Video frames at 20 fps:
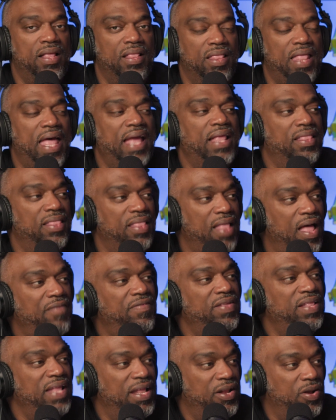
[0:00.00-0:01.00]
like
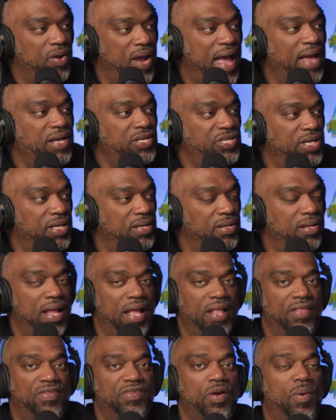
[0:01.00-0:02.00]
love and interaction.
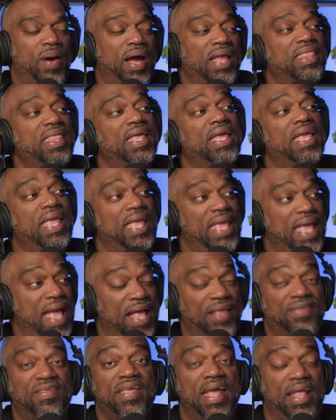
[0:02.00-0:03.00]
And so I think, yes,